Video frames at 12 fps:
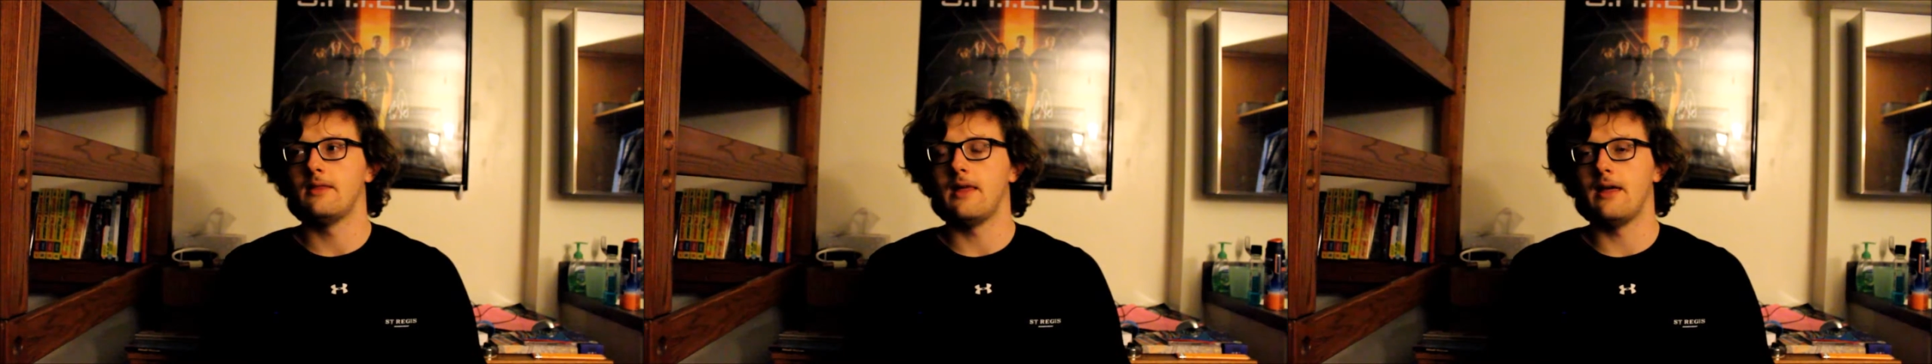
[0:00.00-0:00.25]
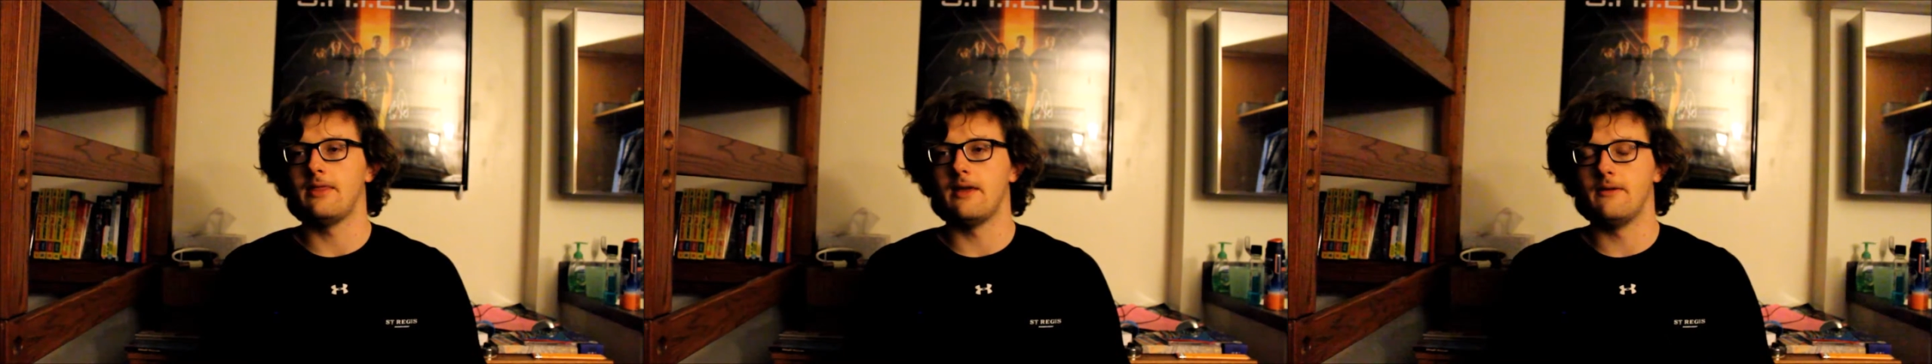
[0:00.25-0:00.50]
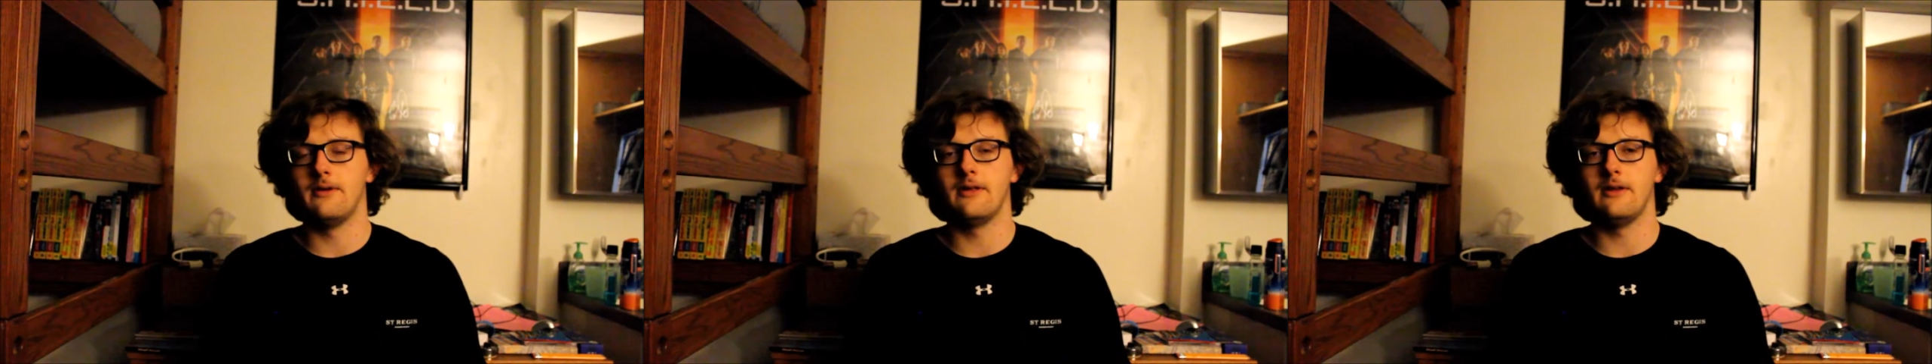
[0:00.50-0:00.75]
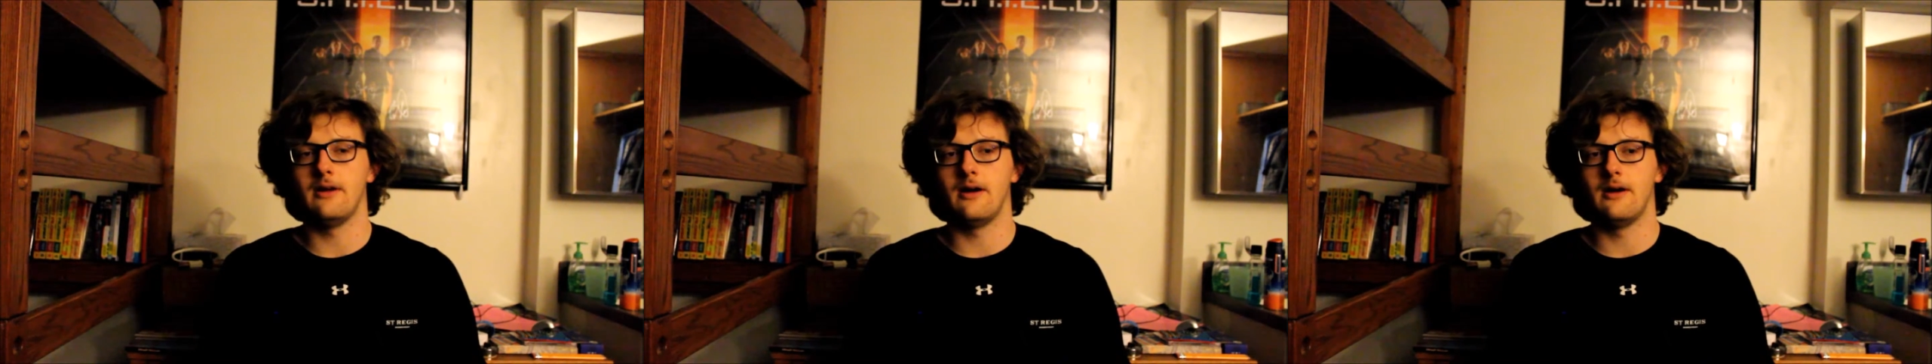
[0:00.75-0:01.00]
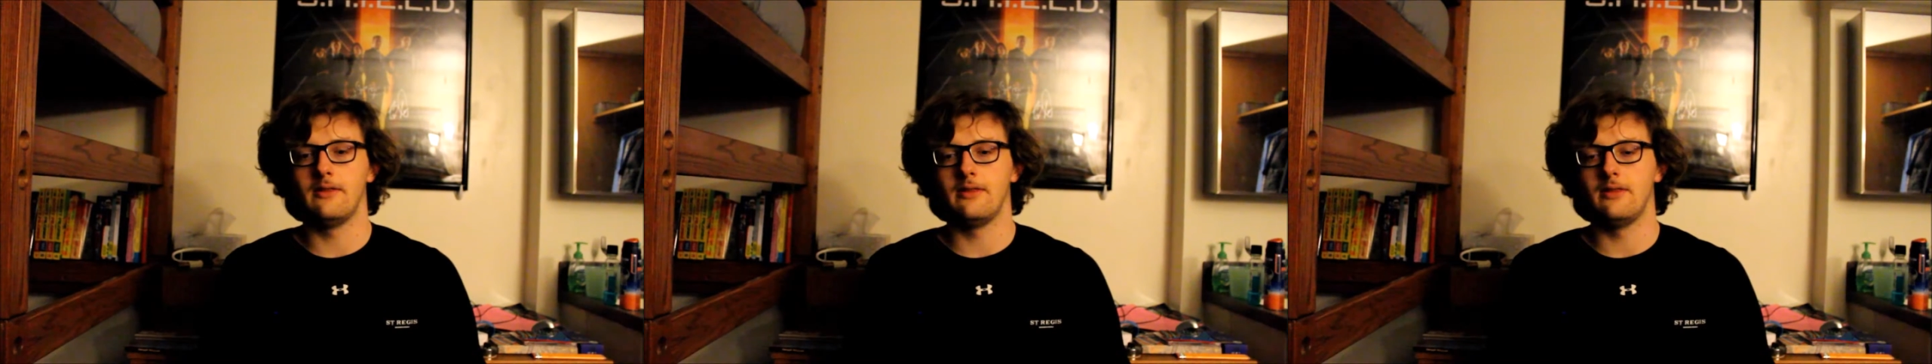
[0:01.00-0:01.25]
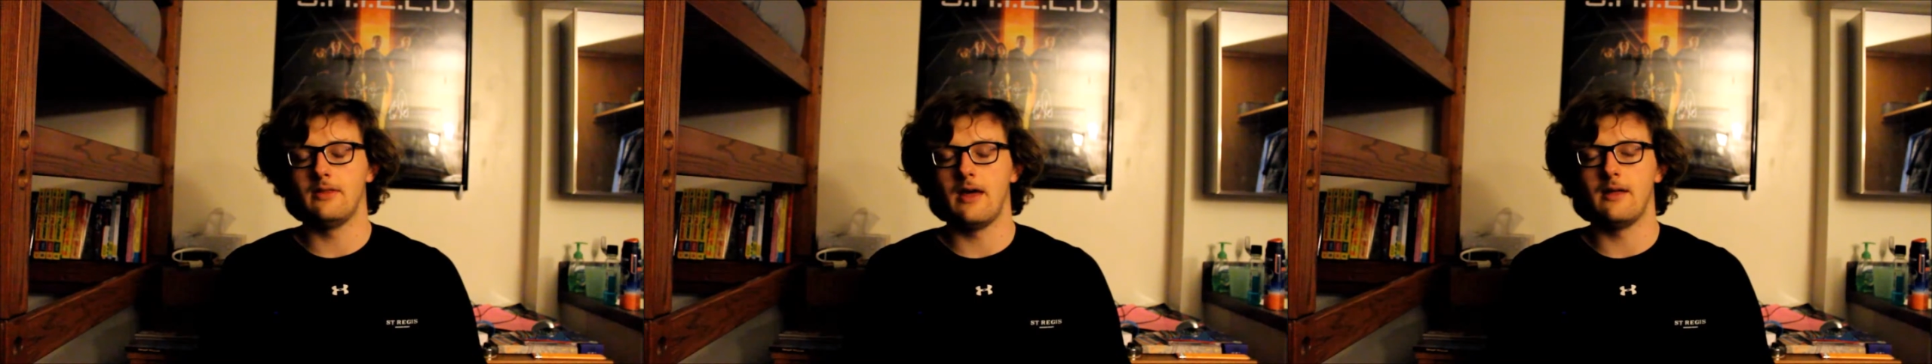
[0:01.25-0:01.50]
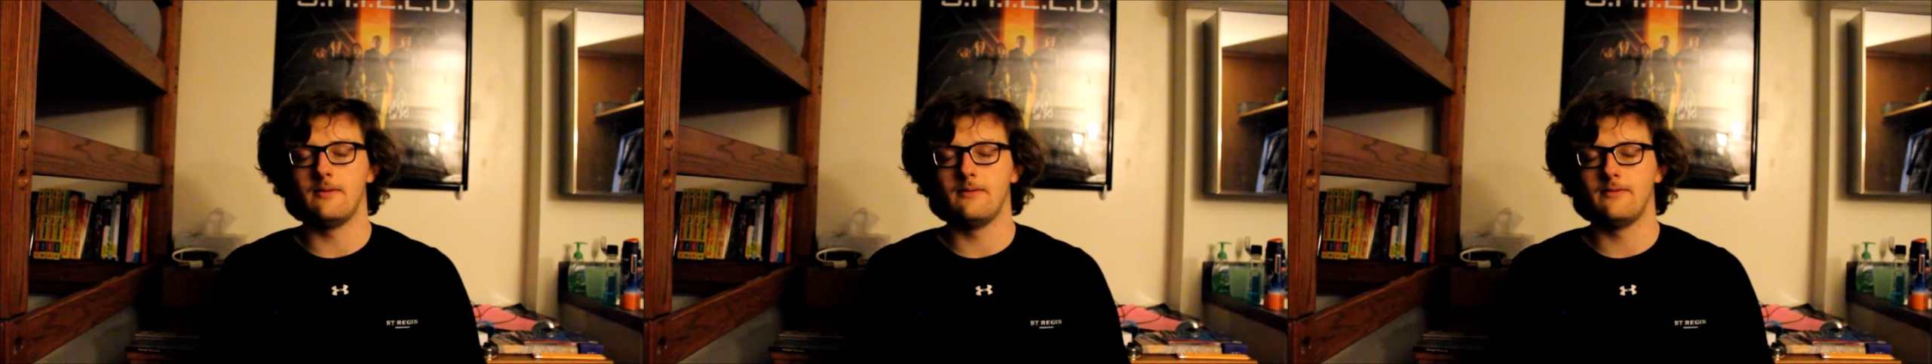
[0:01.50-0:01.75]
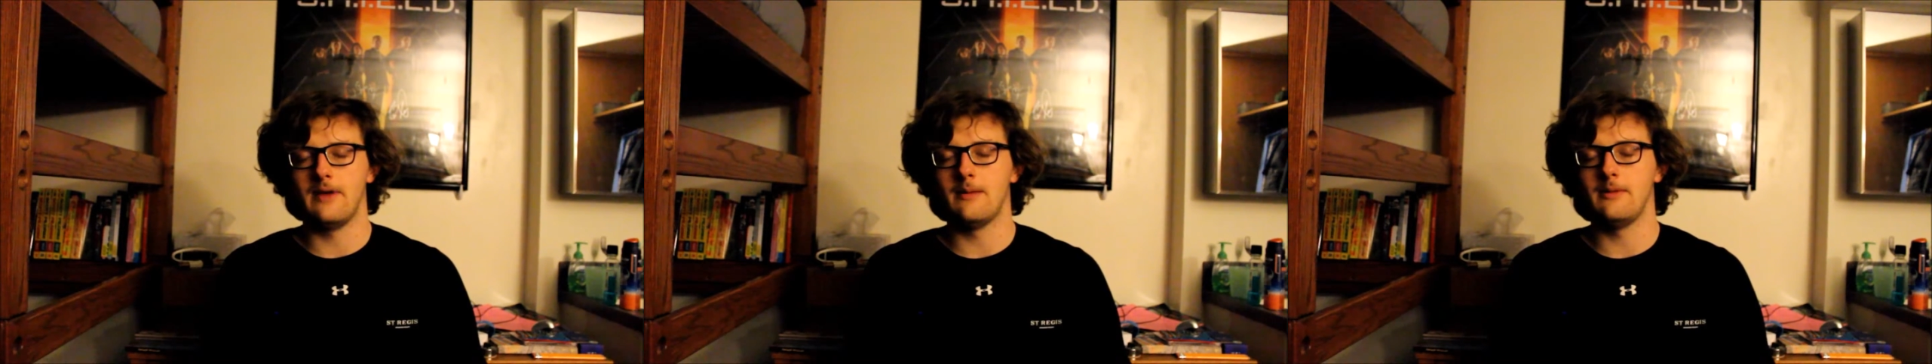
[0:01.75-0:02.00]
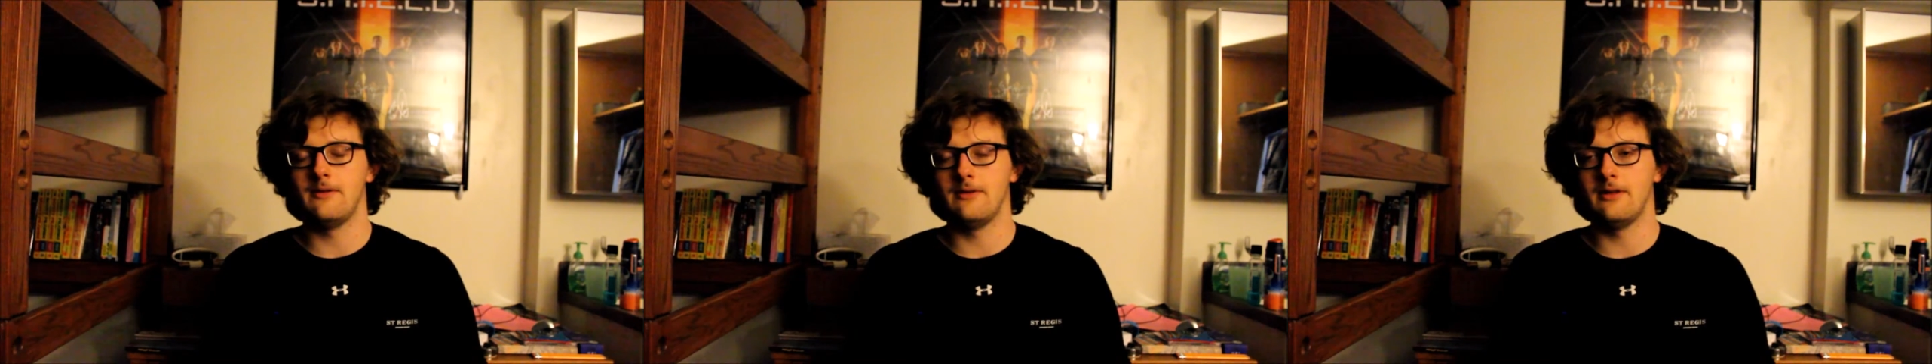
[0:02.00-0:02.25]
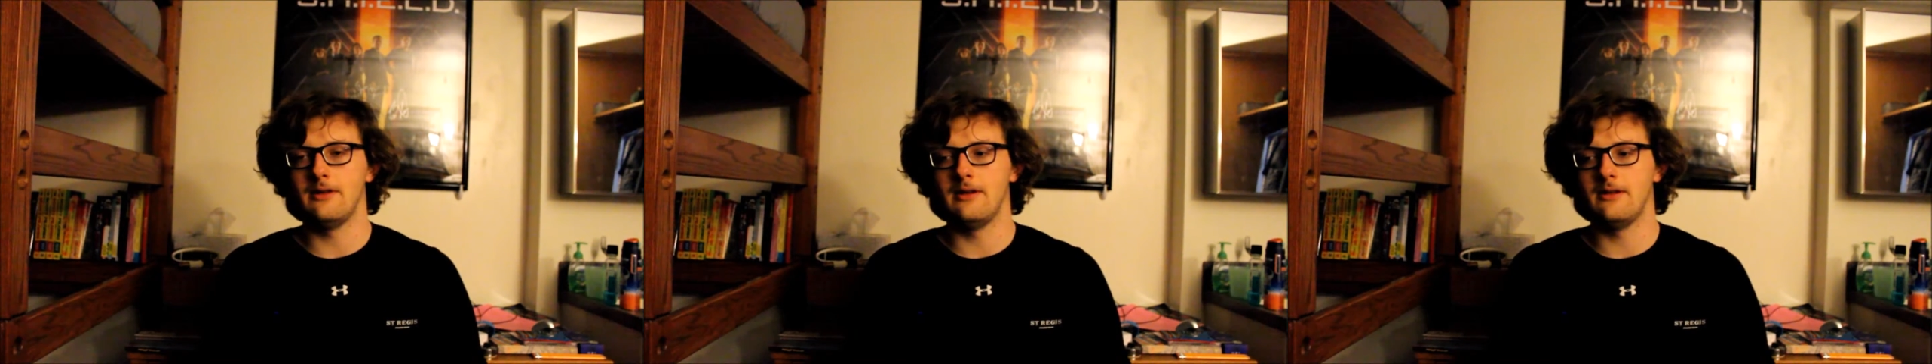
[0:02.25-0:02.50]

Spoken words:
that that family really